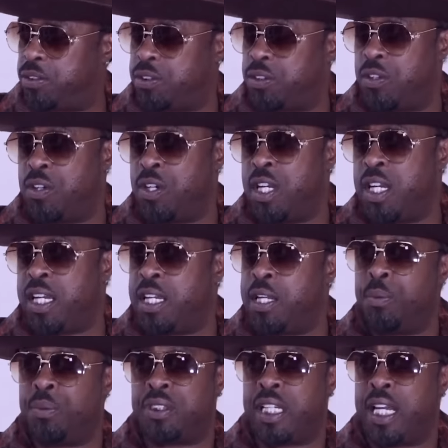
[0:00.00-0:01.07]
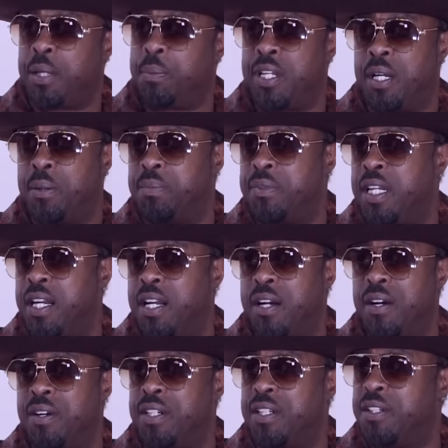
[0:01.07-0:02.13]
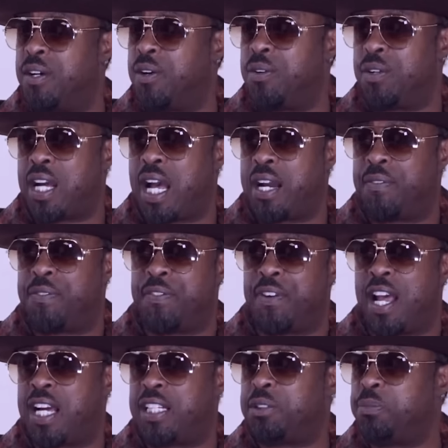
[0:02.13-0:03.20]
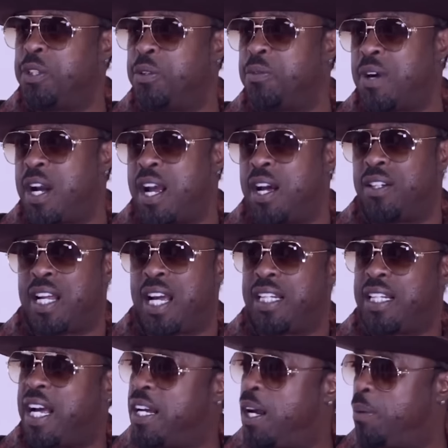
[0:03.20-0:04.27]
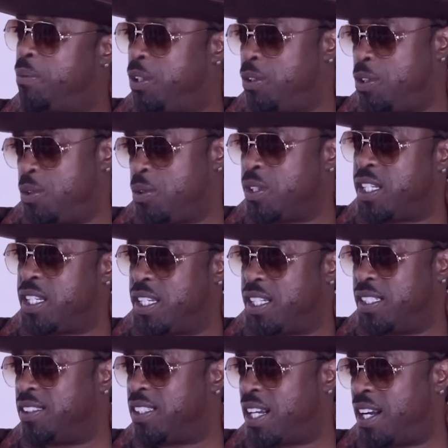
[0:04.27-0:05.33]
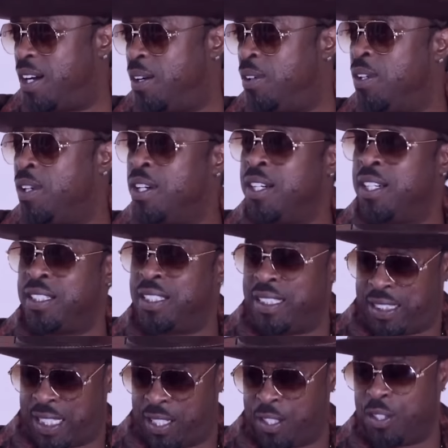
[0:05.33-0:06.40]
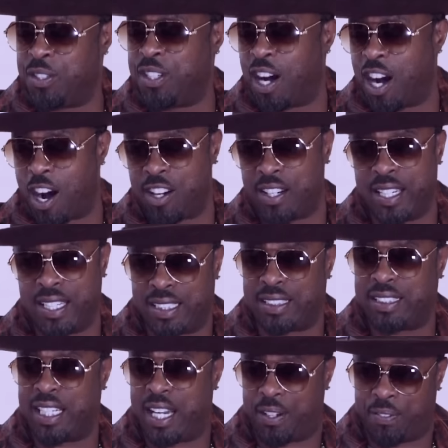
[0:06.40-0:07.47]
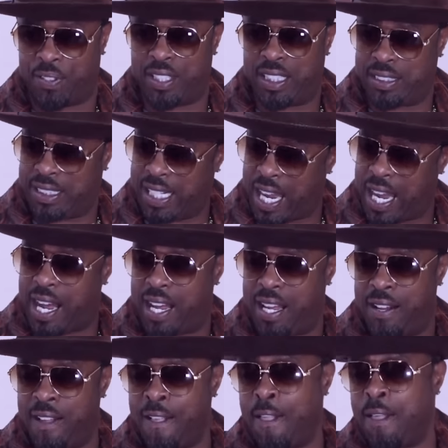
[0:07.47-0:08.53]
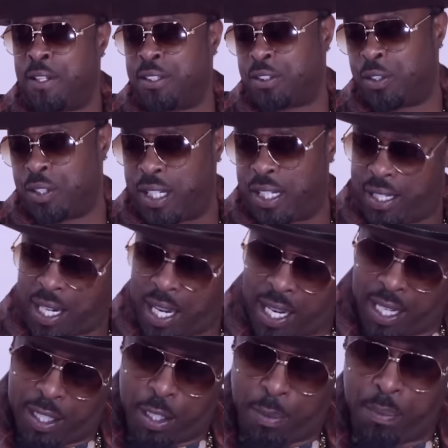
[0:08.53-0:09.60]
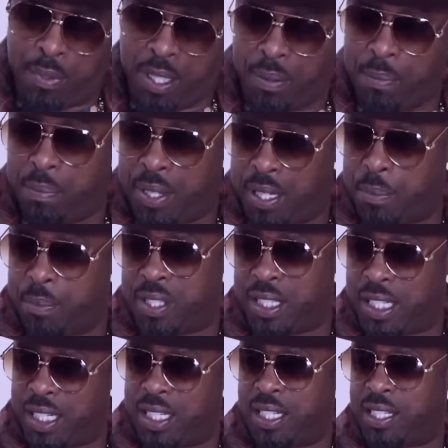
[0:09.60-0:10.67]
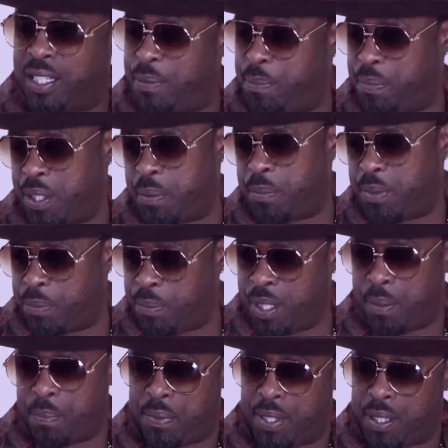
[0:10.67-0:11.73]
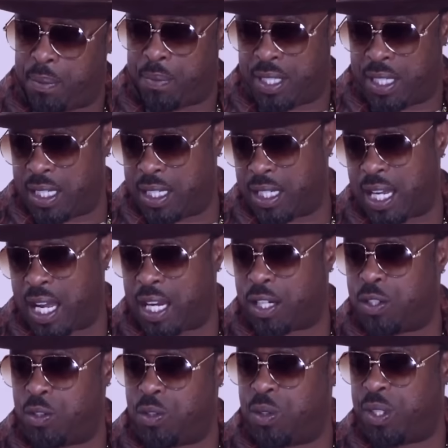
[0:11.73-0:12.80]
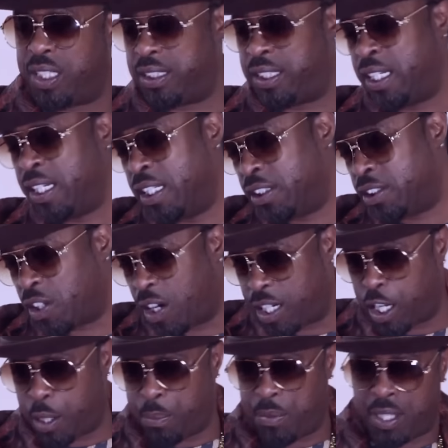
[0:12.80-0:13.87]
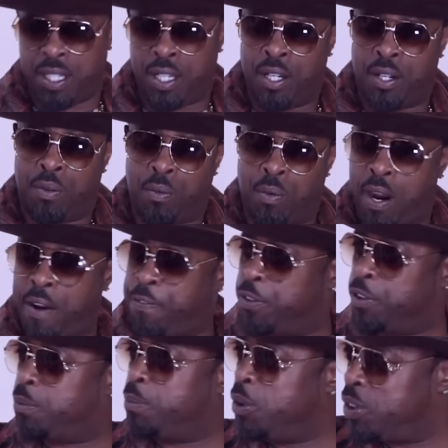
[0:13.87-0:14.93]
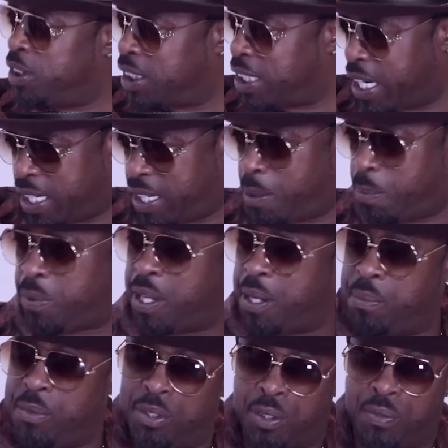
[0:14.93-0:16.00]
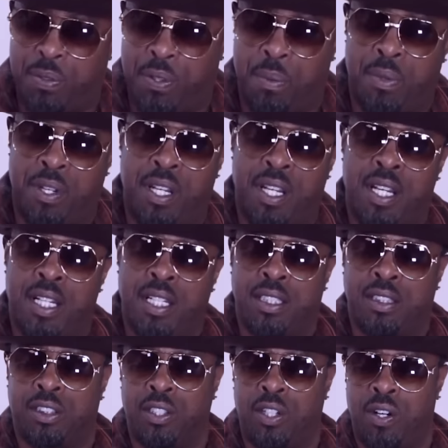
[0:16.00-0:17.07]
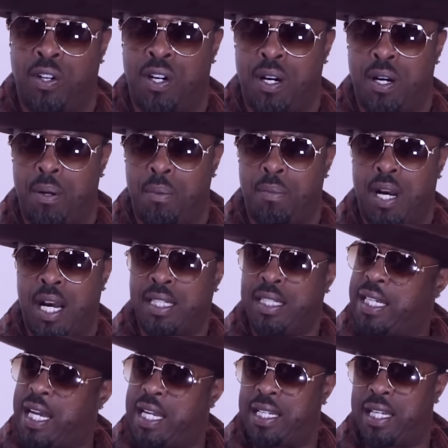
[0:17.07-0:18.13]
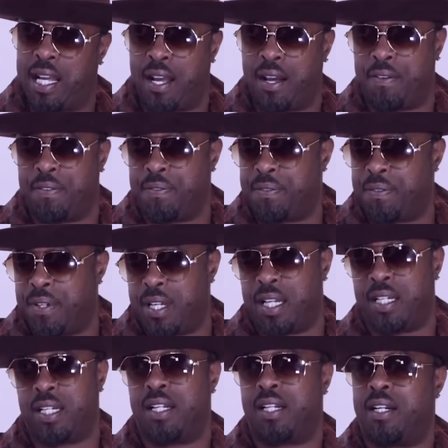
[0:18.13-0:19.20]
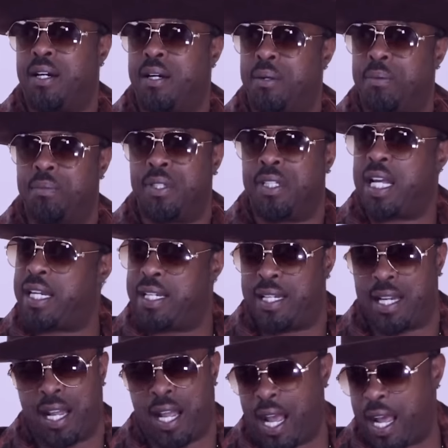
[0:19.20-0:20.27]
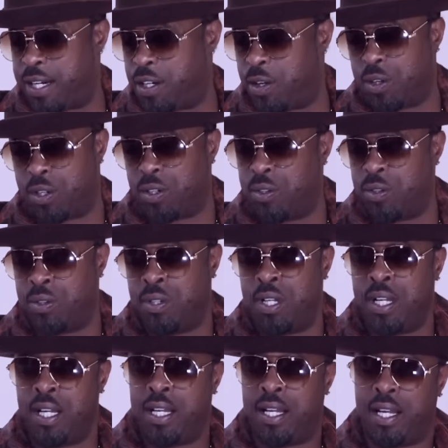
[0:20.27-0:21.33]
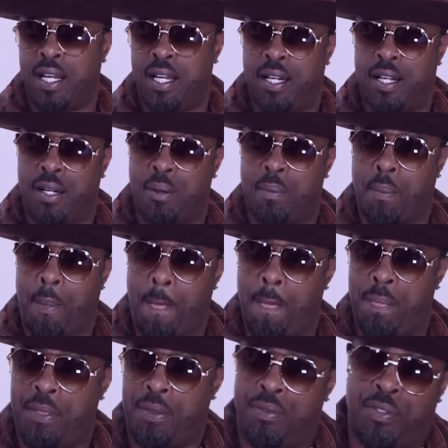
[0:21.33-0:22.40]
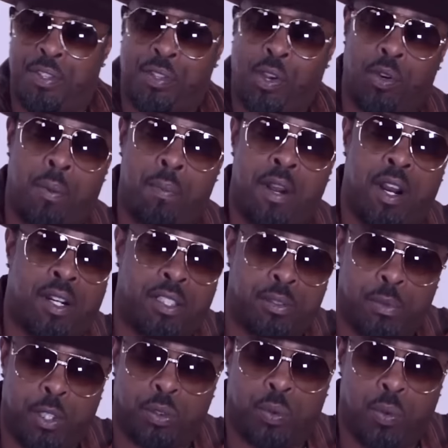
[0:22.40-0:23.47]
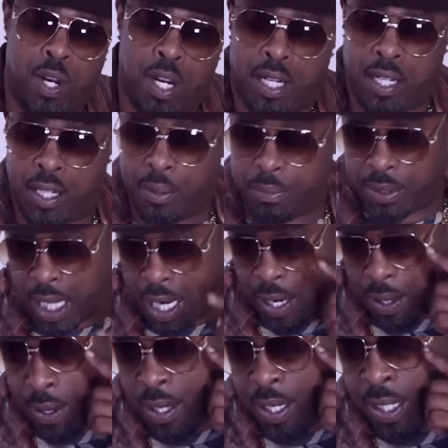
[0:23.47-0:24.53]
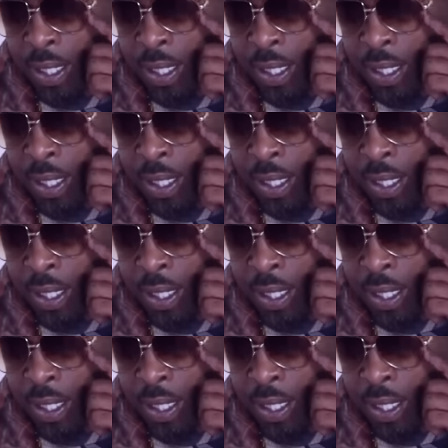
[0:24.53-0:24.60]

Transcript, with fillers: Mm-hmm. So he would take me up there, you know, kind of flash me around like I, am the new kid in town. To ch- y'all need to check for this guy so then I end up meeting Benny Medina, and then Benny, me and Benny Medina got cool. He started letting me reference music, like he'll play music for me. So um, I think I left, and then um, they they had no clue, and um, so the America's Most Wanted comes out.